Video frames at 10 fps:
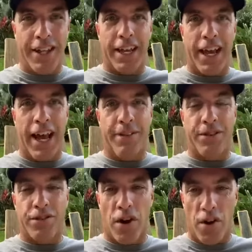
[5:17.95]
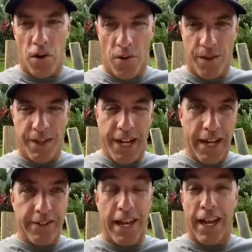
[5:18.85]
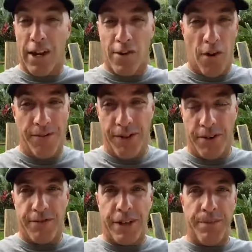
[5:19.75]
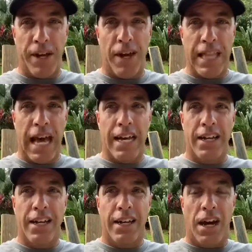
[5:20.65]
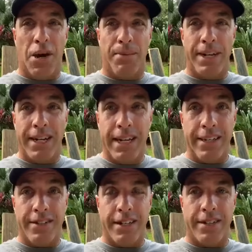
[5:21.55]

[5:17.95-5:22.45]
And then I have to start all over the next day. And I don't know if you can feel me on that, um, but it is.